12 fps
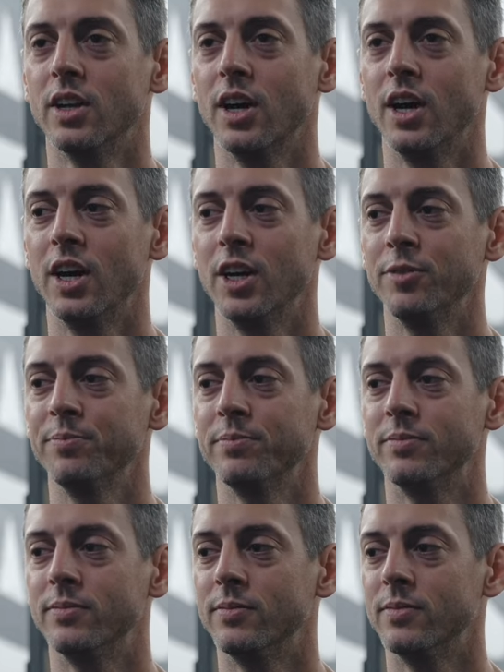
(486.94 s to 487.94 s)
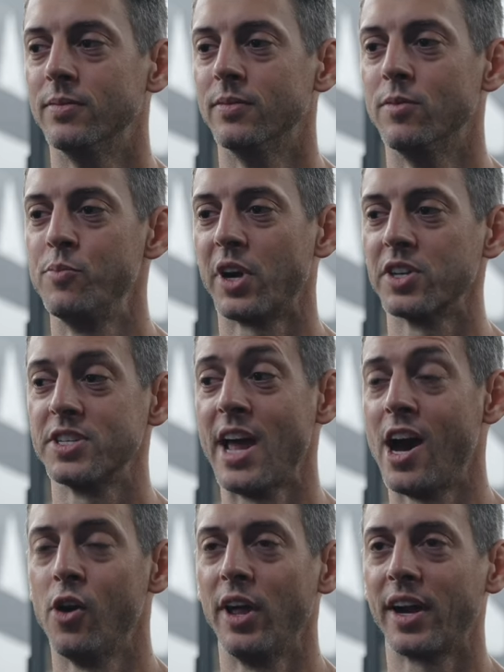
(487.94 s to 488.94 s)
Um, because
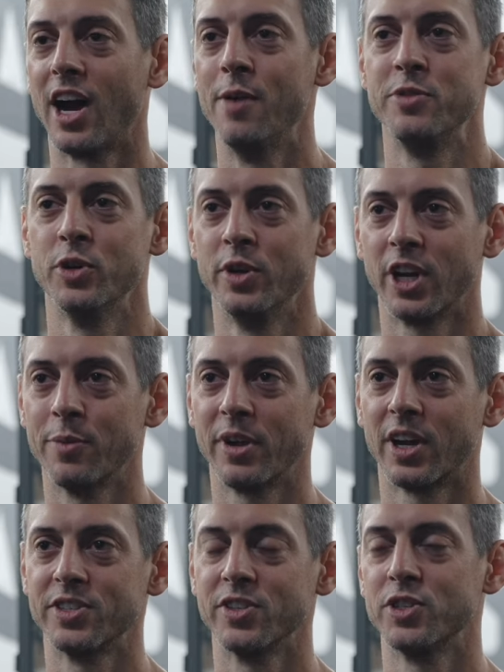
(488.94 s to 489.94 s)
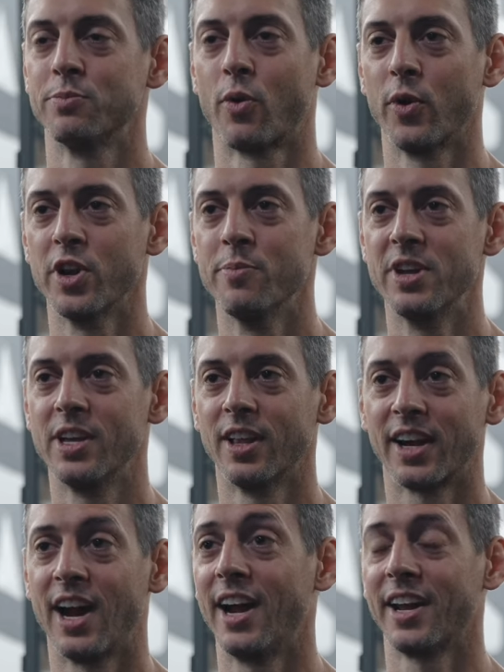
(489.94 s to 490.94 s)
now, like, I'm doing it because it's important to me.
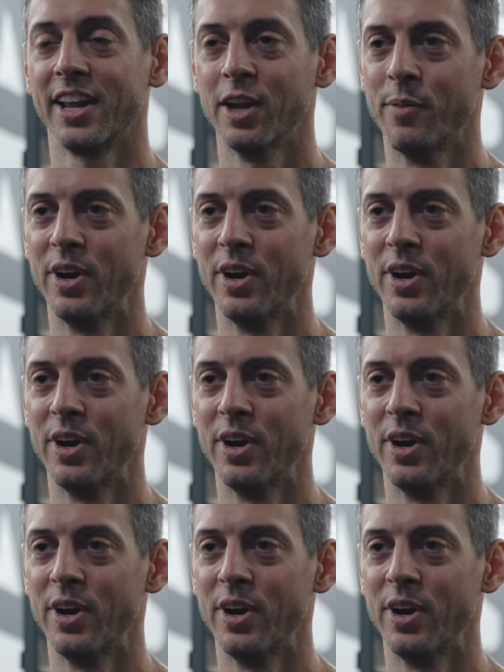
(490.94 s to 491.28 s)
Like, I got to get